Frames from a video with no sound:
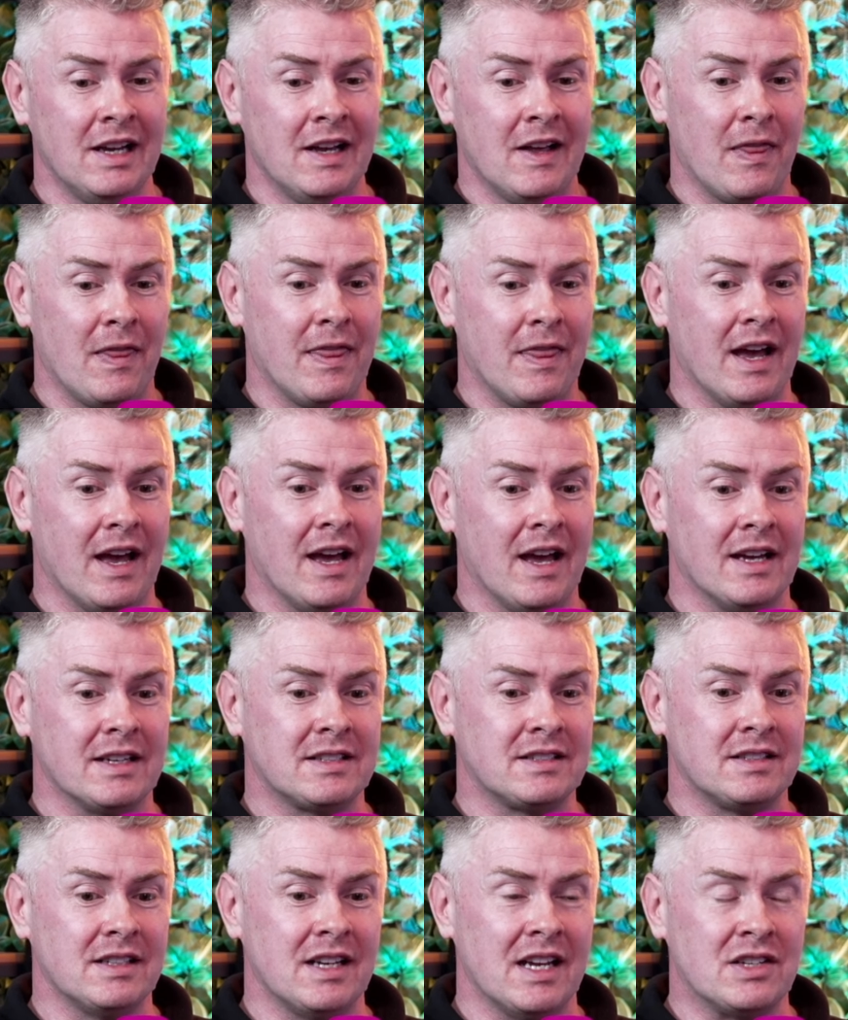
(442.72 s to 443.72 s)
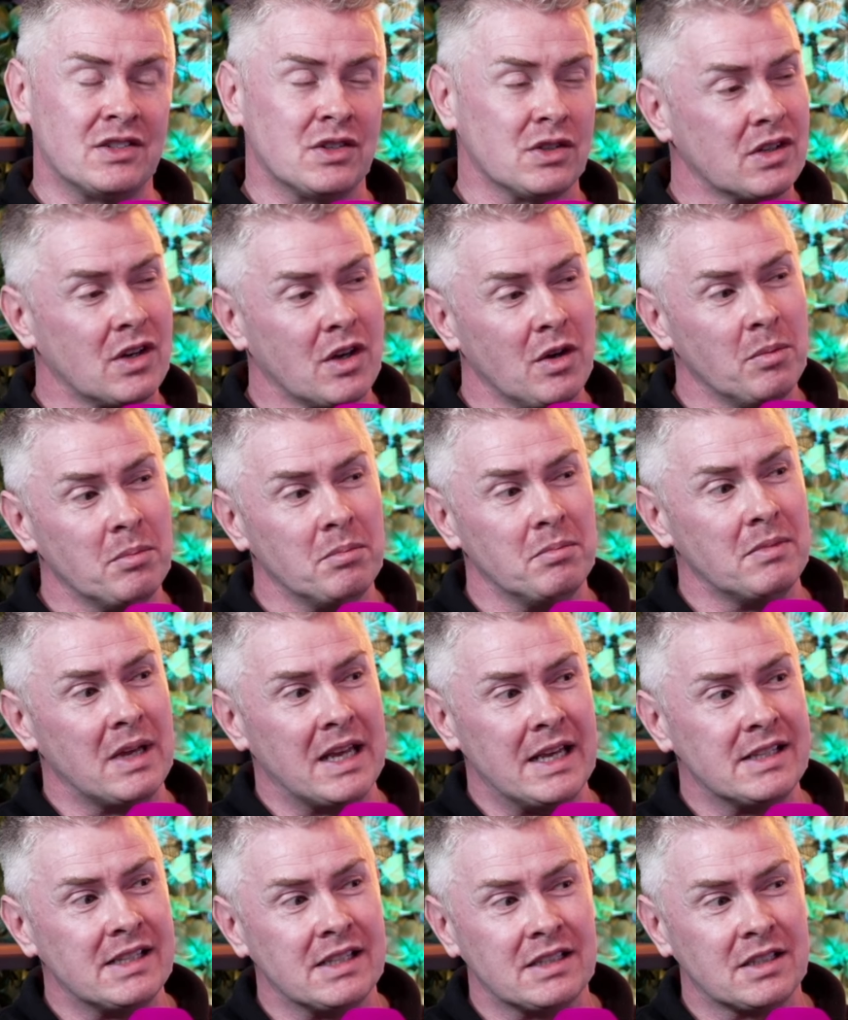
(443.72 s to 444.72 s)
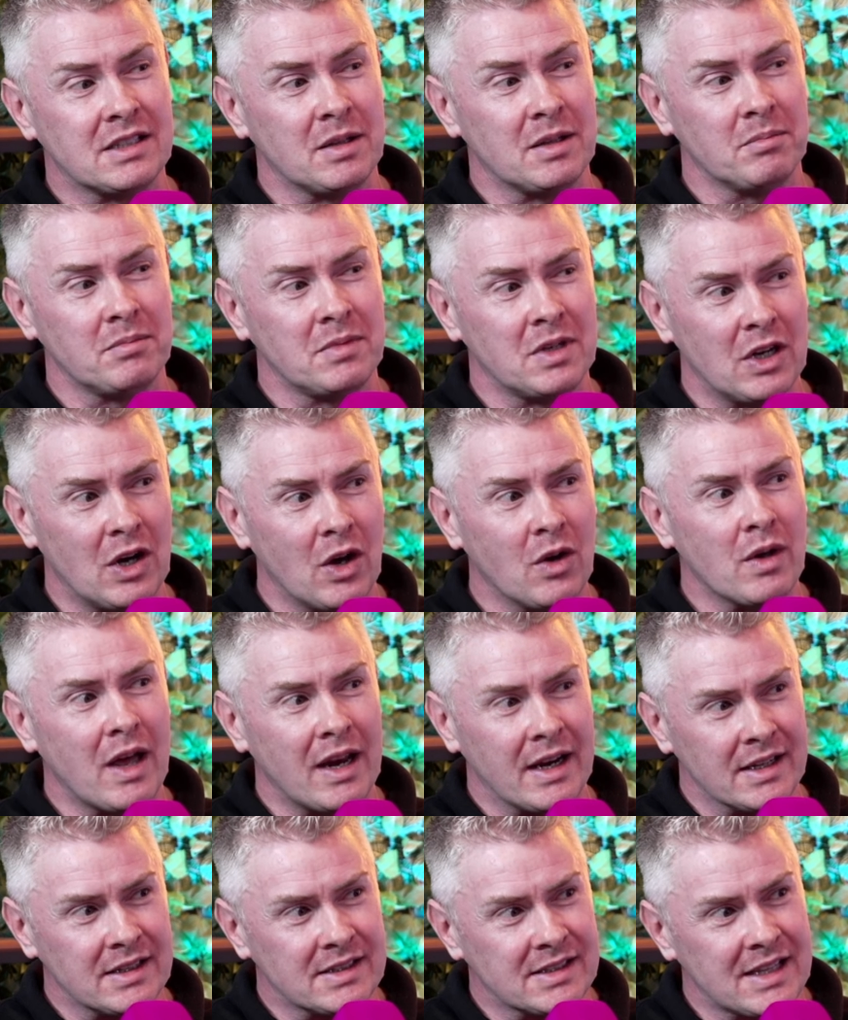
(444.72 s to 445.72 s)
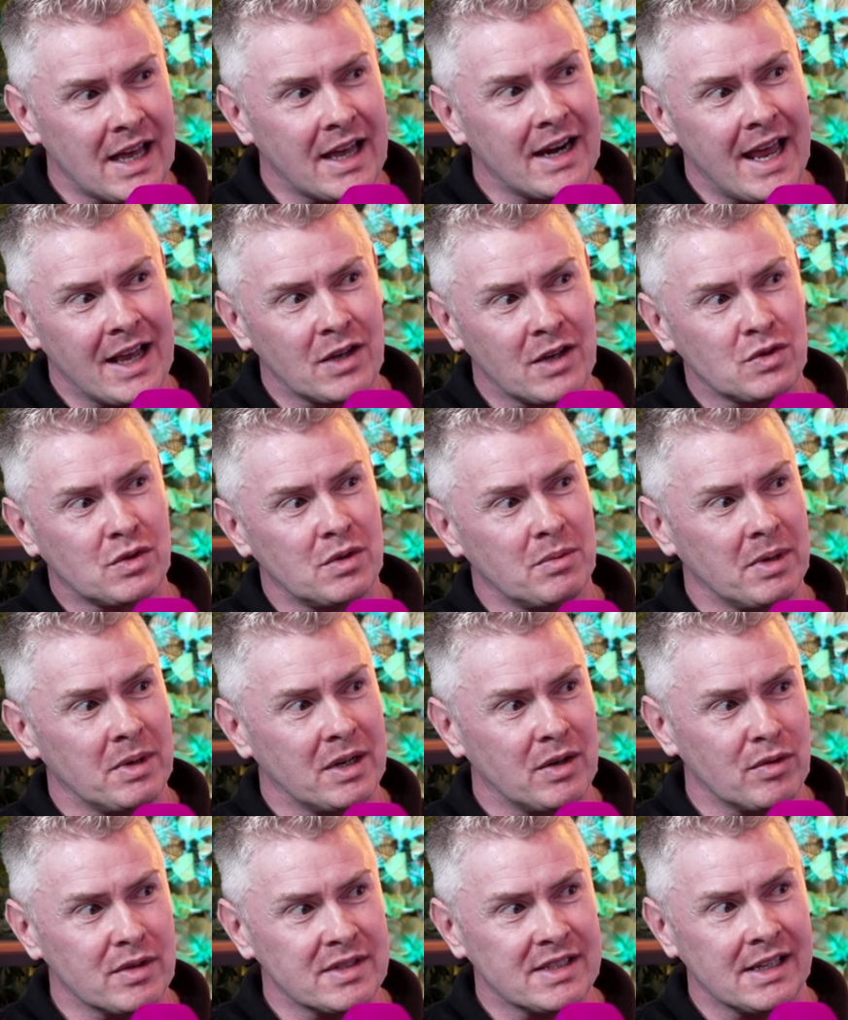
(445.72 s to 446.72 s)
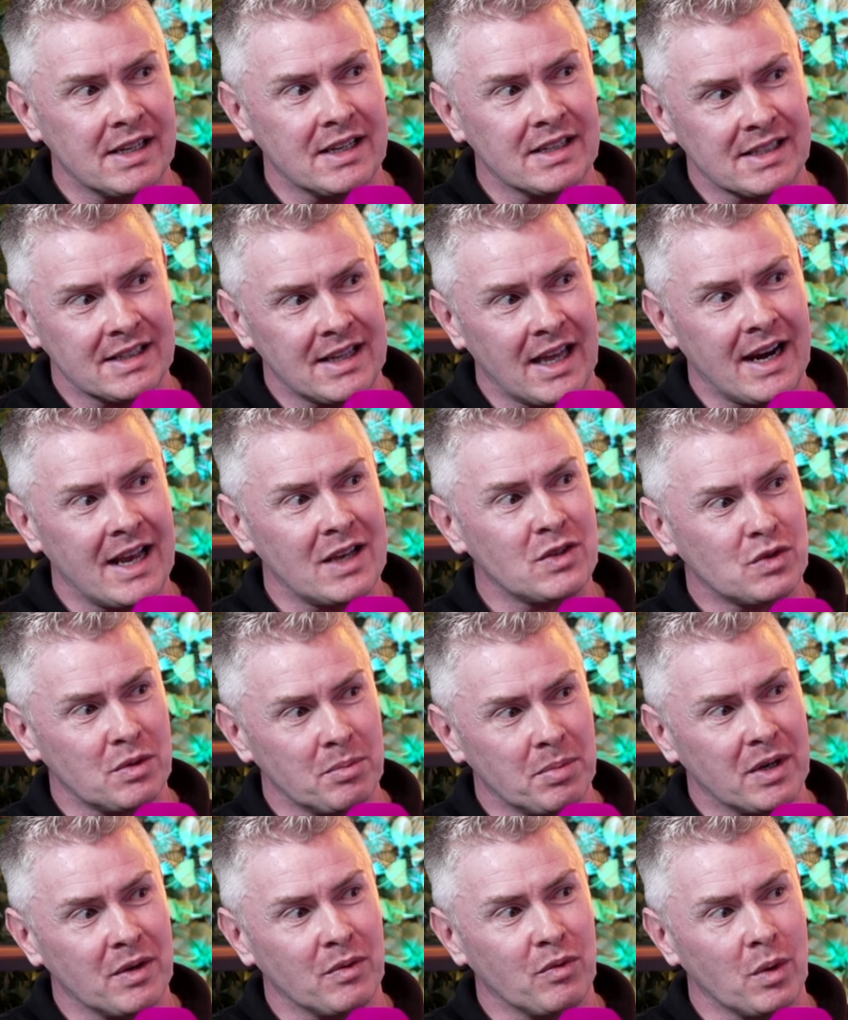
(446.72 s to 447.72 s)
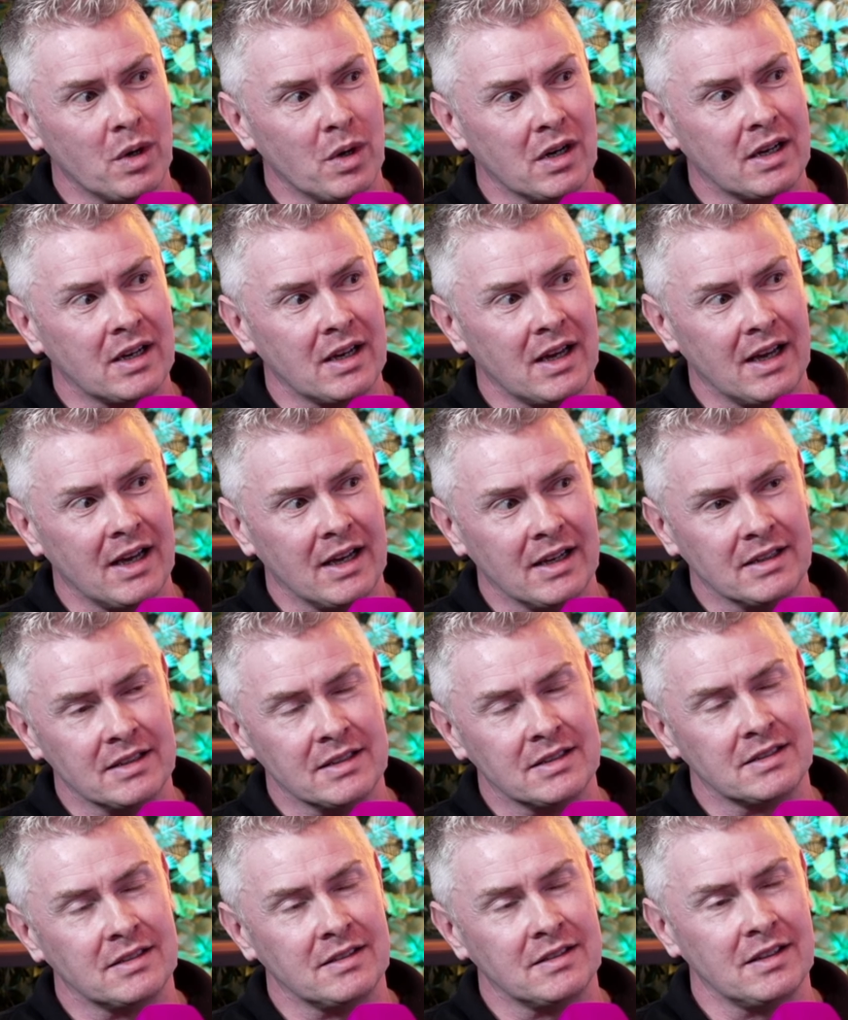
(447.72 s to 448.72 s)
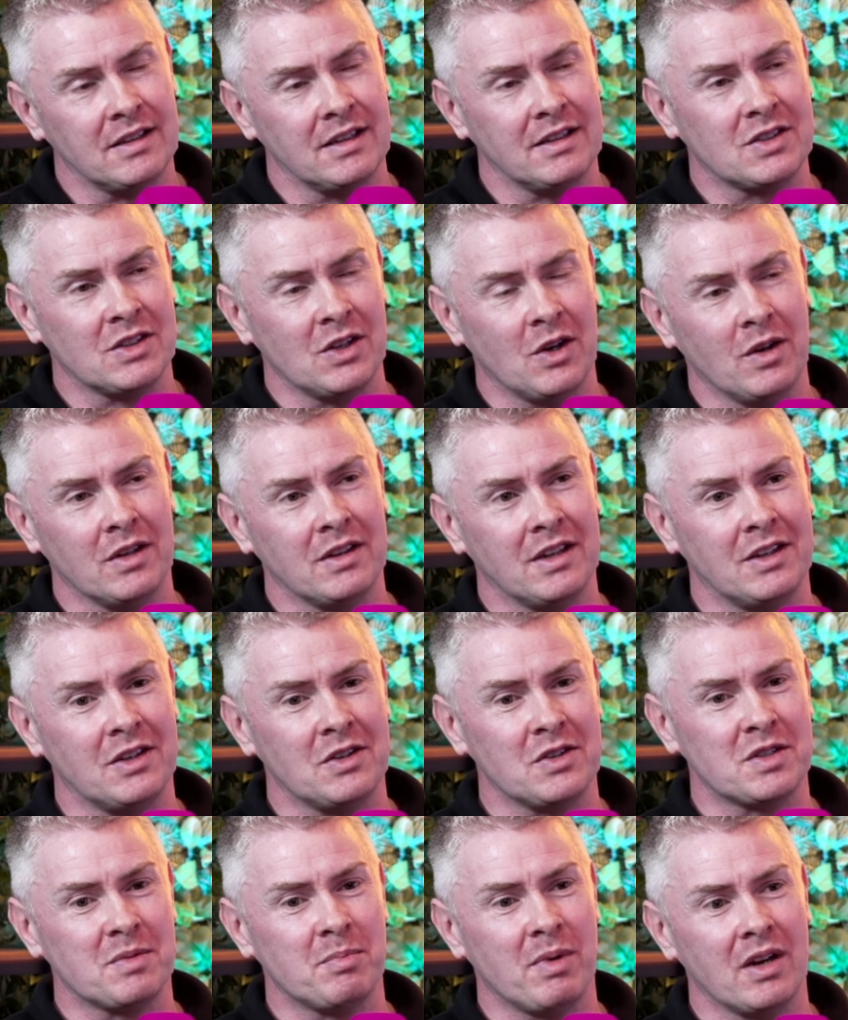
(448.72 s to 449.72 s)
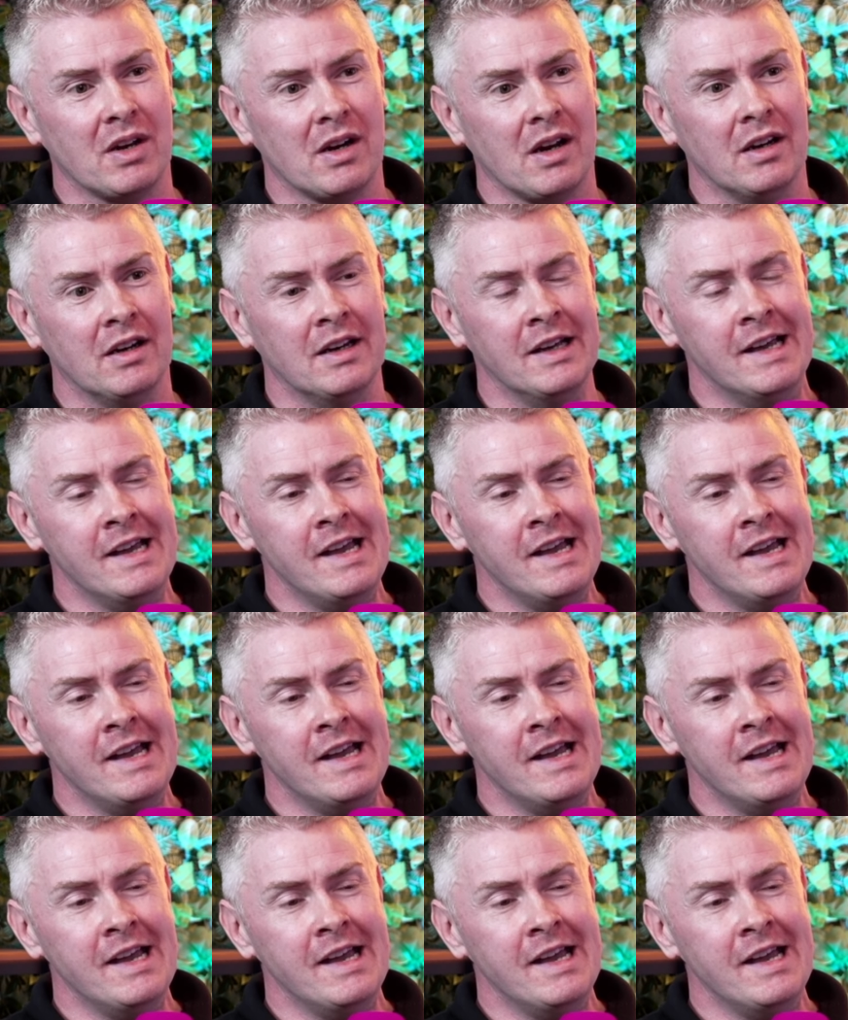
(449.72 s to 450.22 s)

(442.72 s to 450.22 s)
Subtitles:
that it doesn't come easy to them, you know, and it's that extra bit of resilience and that extra bit of work. And so I think you're spot on.